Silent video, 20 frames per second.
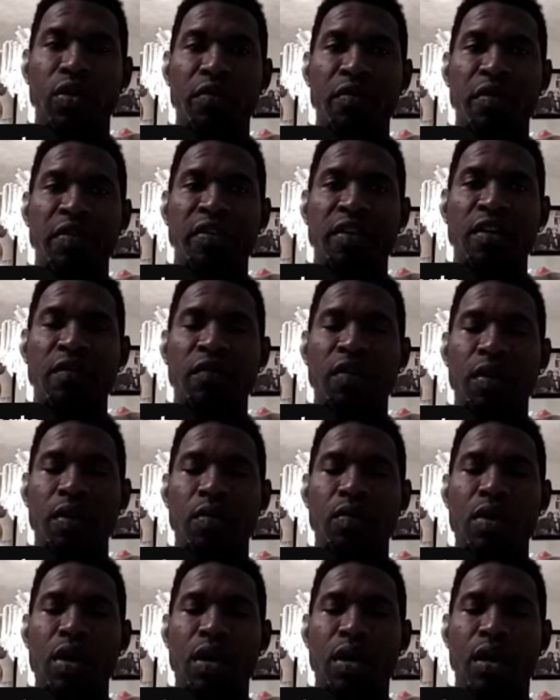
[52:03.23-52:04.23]
Travis
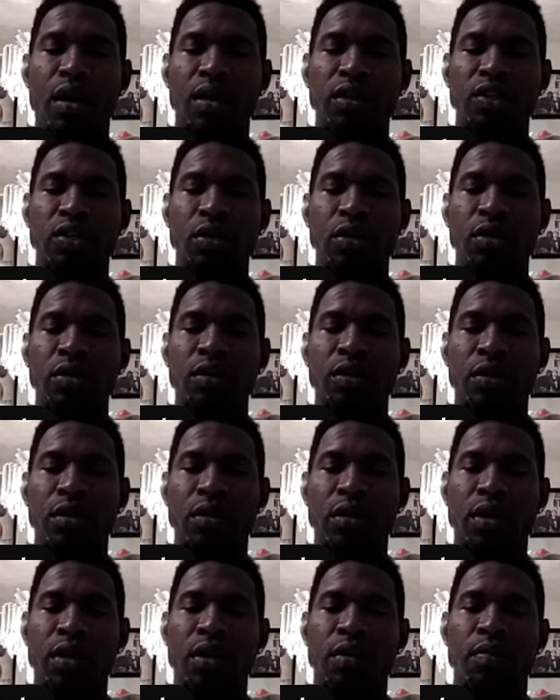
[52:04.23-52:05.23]
giving a regular
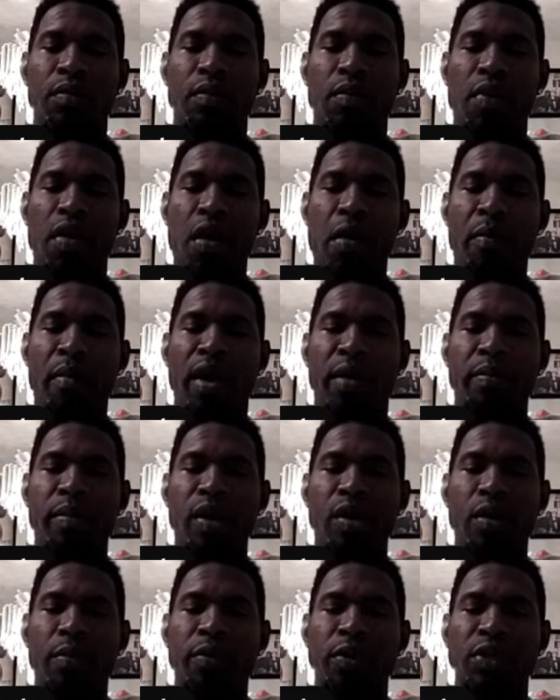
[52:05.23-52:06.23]
shout out them. Yeah
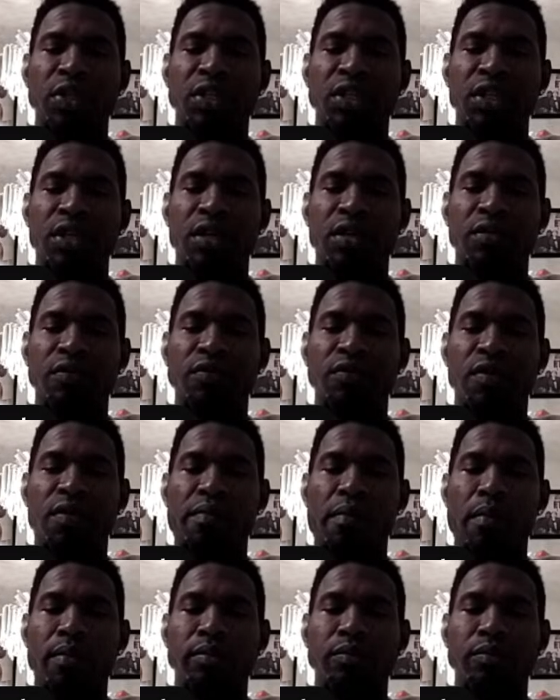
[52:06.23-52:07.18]
man, big up on yourself.